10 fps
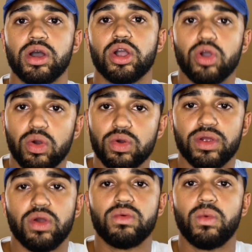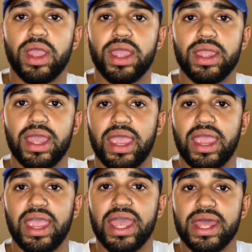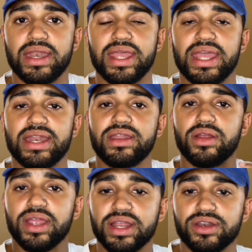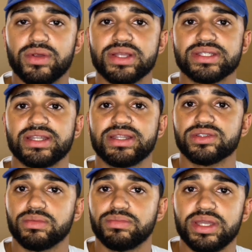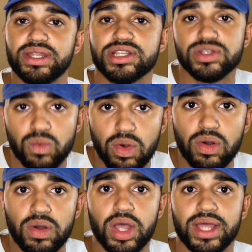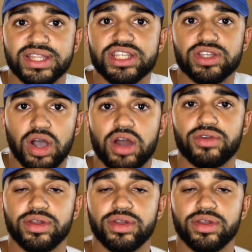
go their own way and in their ignorance and disobedience will dishonor